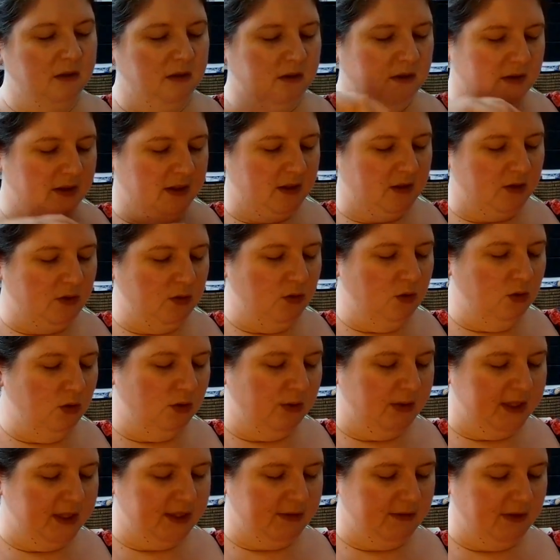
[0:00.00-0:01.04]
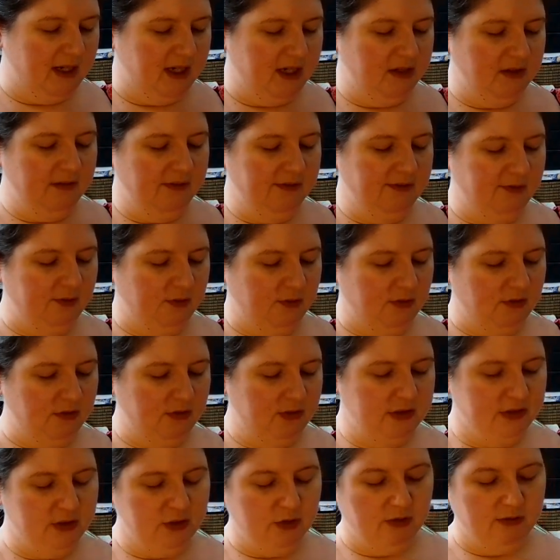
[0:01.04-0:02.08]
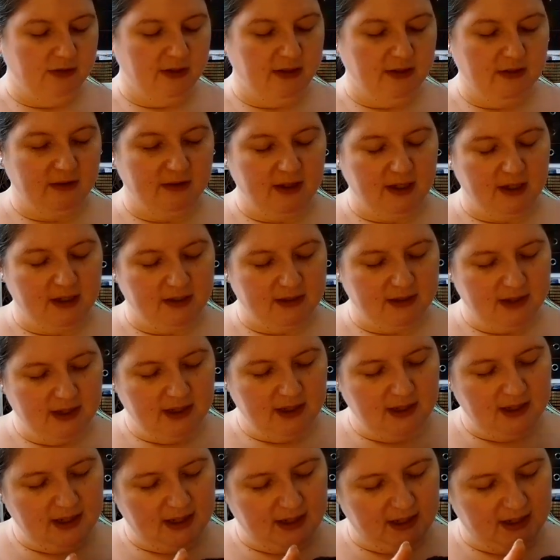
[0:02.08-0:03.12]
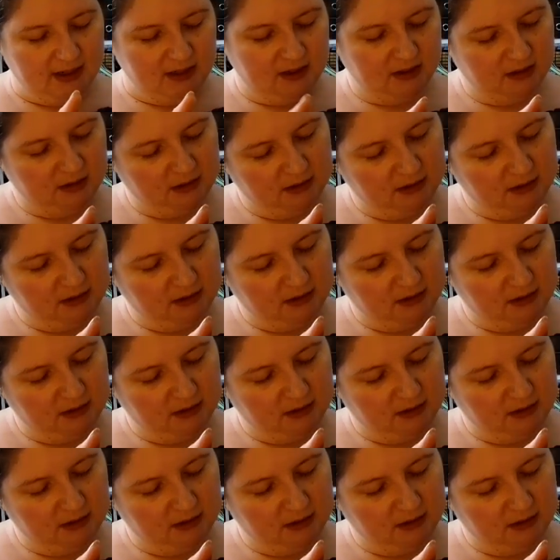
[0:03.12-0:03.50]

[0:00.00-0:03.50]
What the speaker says: They're always great for storing things in.